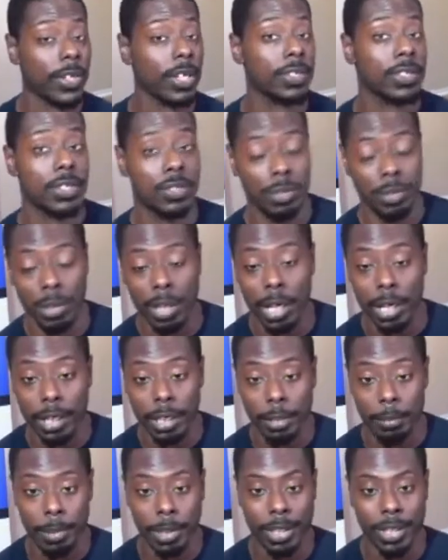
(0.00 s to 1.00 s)
the things that you
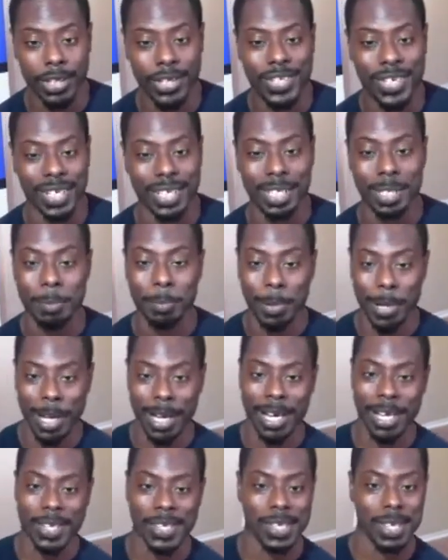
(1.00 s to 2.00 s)
like, because in the
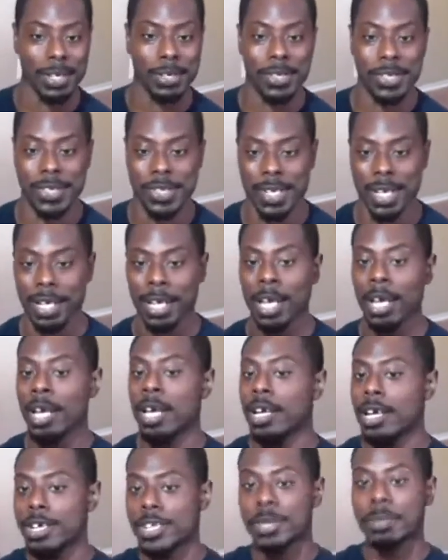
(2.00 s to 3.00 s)
past I used to say,
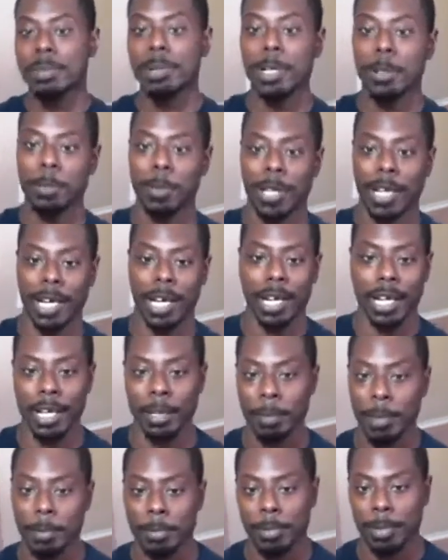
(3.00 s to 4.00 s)
here's a meal plan,
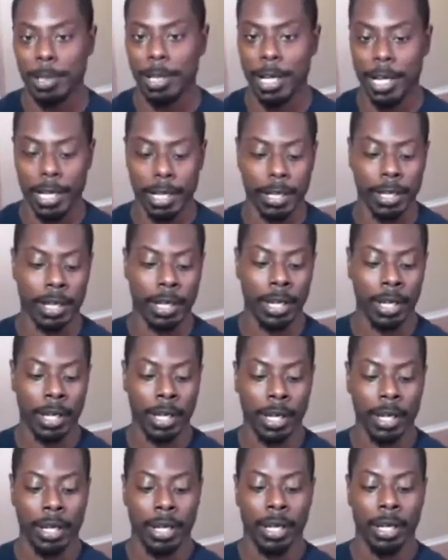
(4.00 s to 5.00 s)
and people are like,
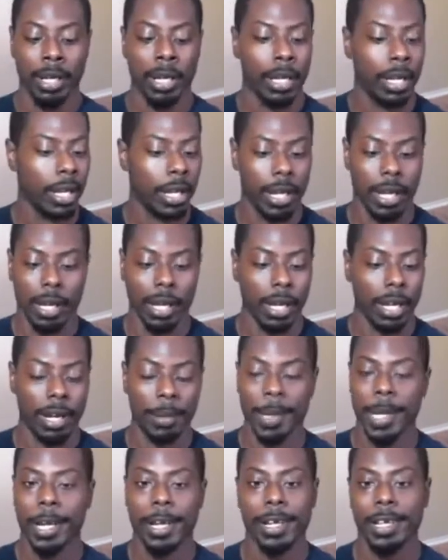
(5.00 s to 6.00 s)

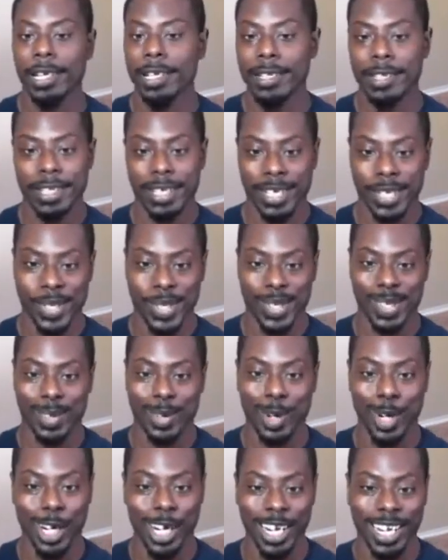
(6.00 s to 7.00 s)
I'm not going to eat this,
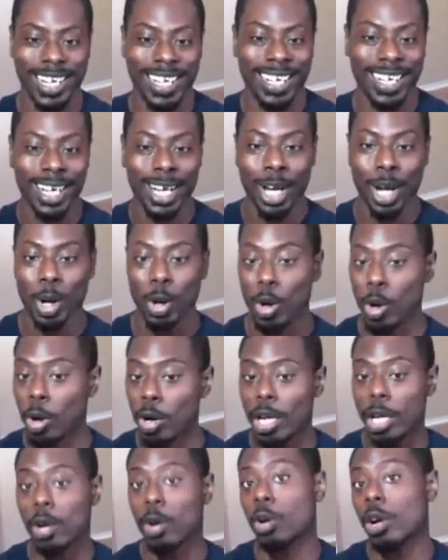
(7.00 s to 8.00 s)
or
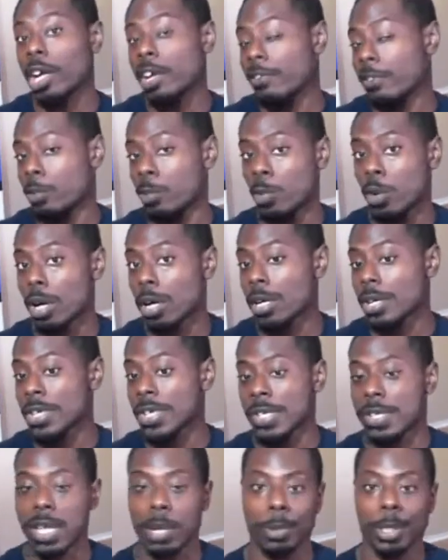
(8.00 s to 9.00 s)
even
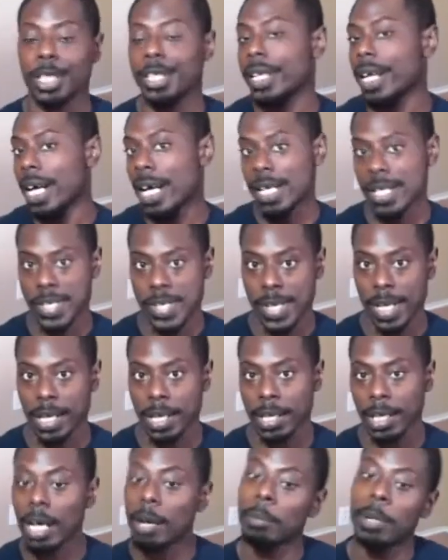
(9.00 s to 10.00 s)
worse, they would not
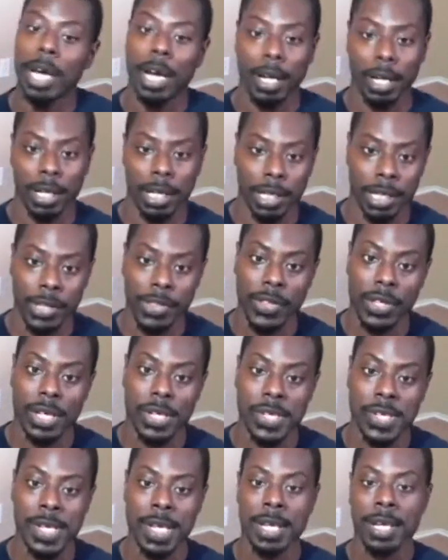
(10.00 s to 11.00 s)
say, I'm not going to eat
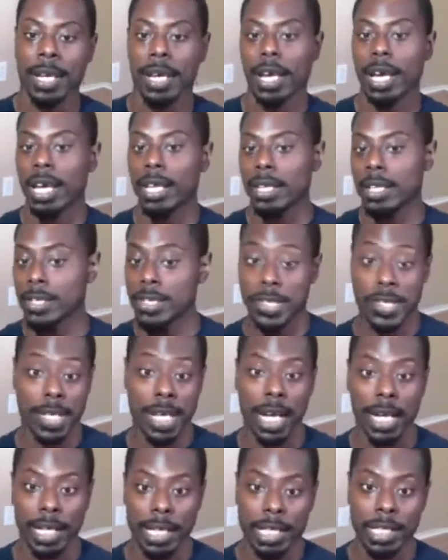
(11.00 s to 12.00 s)
this, and then
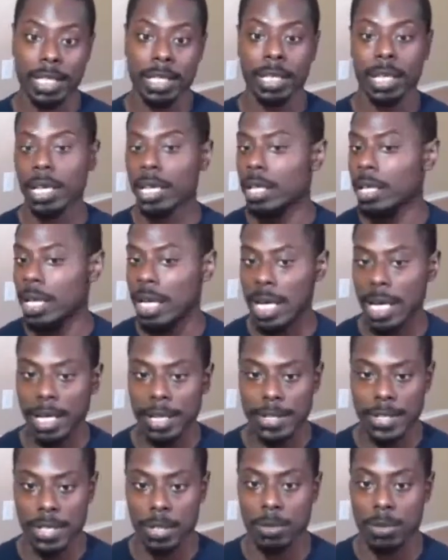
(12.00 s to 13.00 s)
just not eat it and
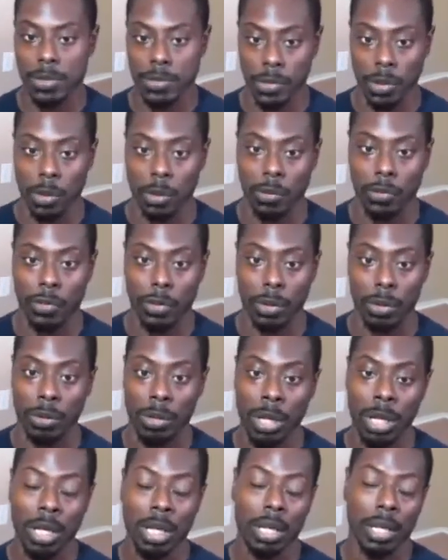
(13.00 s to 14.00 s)
not see results.
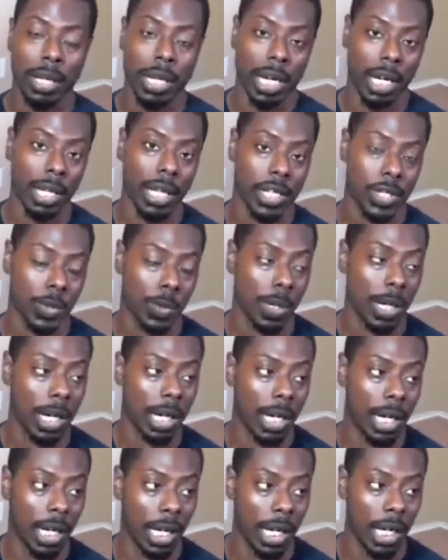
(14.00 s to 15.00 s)
So now that's
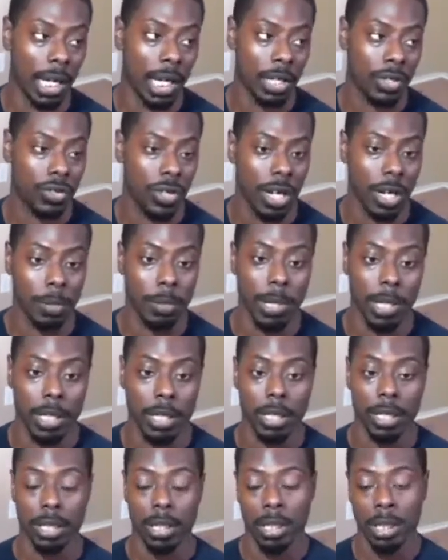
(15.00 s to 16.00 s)
why I try to
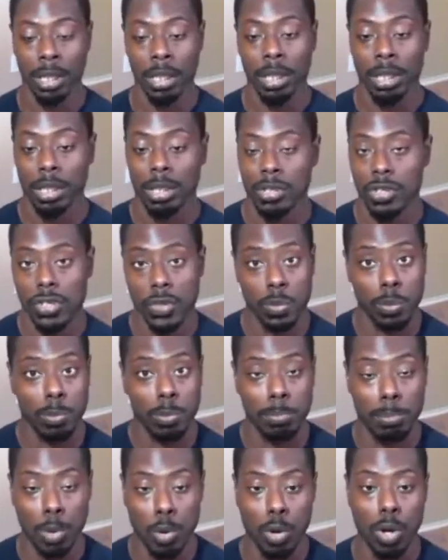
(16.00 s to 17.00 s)
make it just
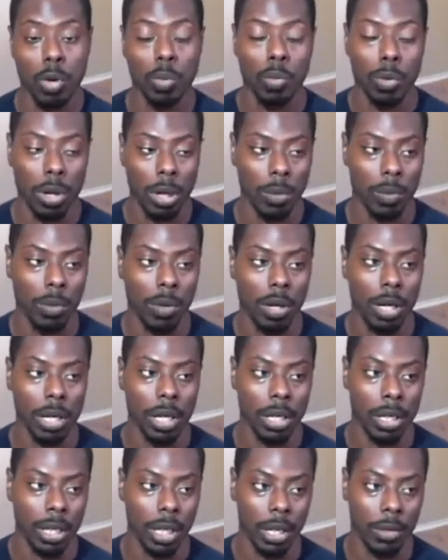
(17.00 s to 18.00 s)
more
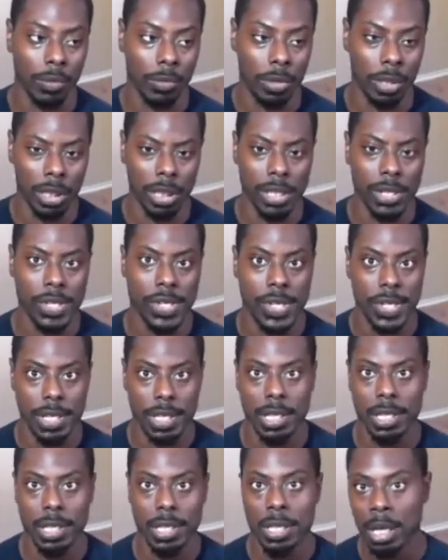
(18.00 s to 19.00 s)
one-on-one and really
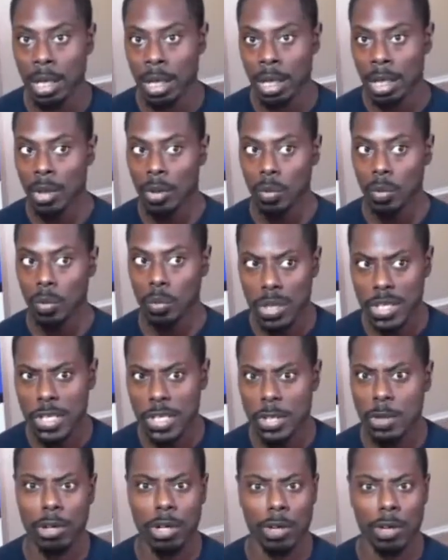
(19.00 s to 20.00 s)
see
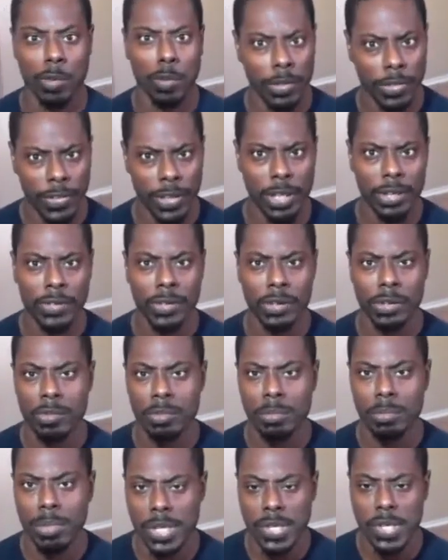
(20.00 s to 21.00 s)
what's going on, what things
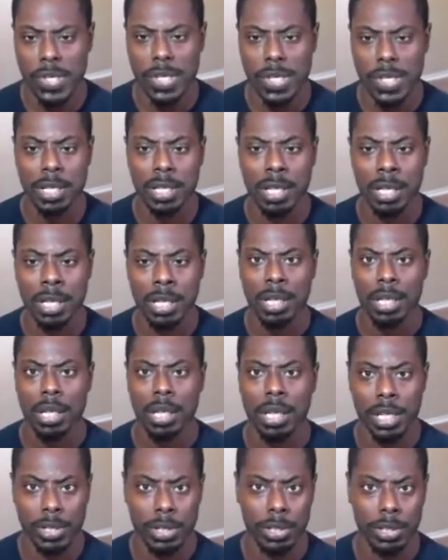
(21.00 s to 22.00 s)
are you missing
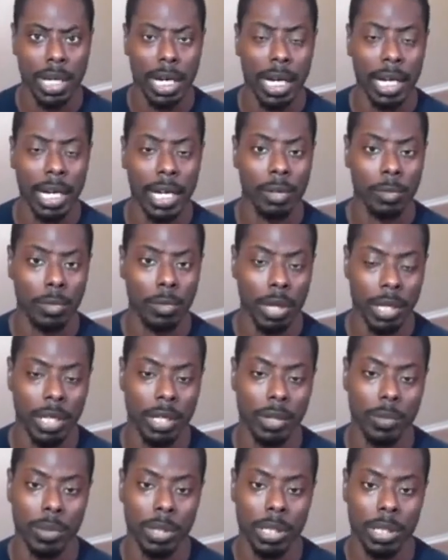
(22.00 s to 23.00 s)
in your diet, and what
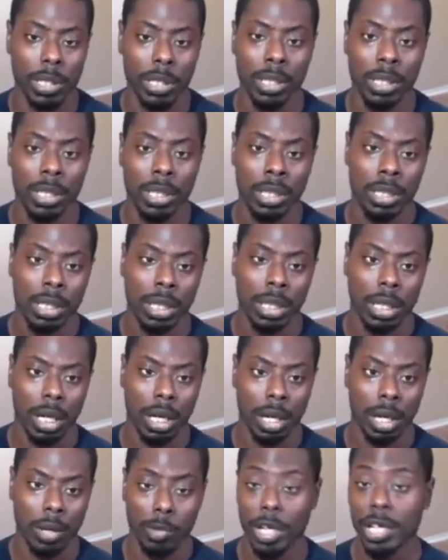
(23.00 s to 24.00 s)
can we
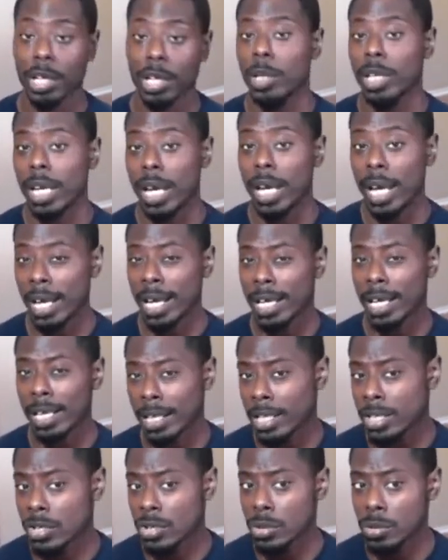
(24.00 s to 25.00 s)

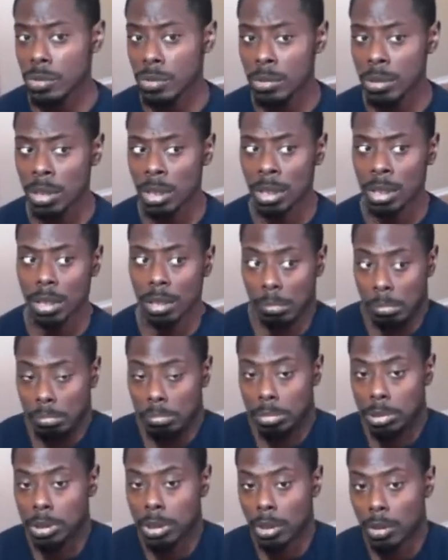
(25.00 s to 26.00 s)
add
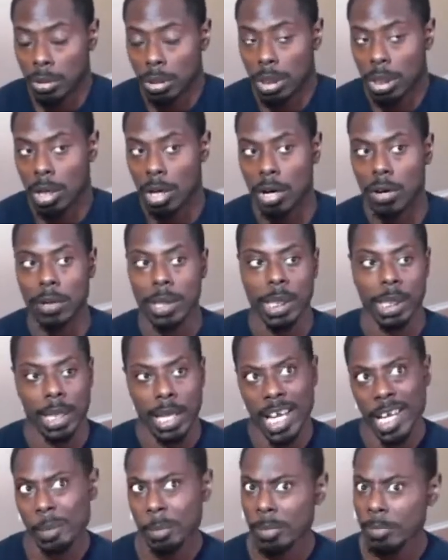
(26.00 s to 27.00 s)
that already
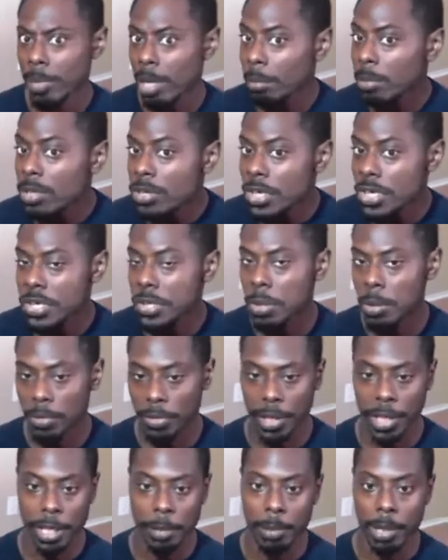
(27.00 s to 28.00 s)
like, but maybe just
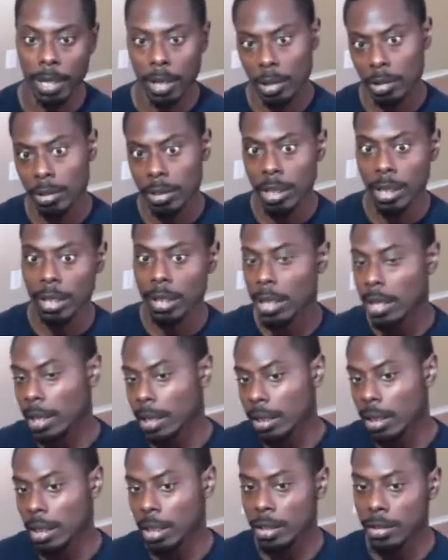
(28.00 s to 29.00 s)
don't think about. Oh yeah,
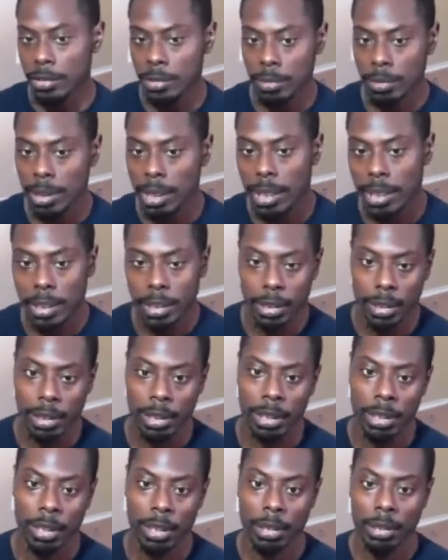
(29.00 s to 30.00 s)
like I do like
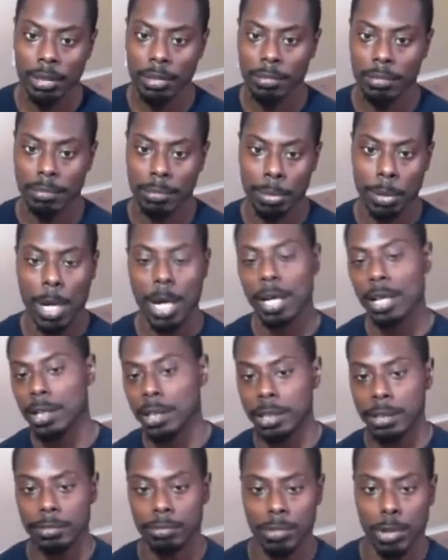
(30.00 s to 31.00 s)

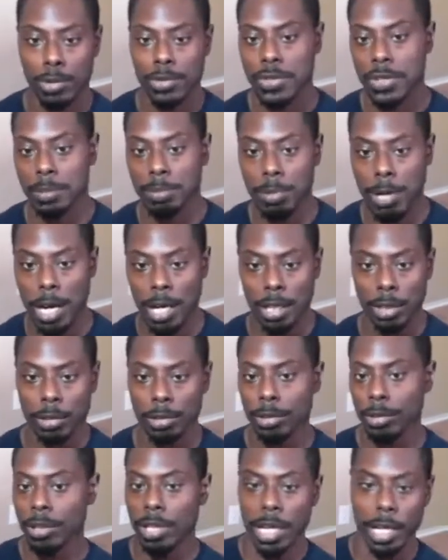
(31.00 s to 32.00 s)
broccoli, roasted
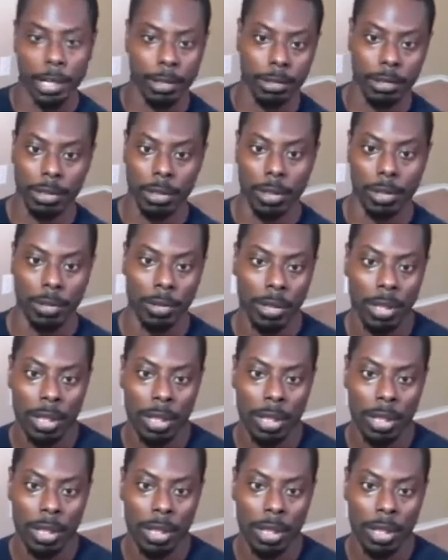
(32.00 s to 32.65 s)
broccoli, or I do like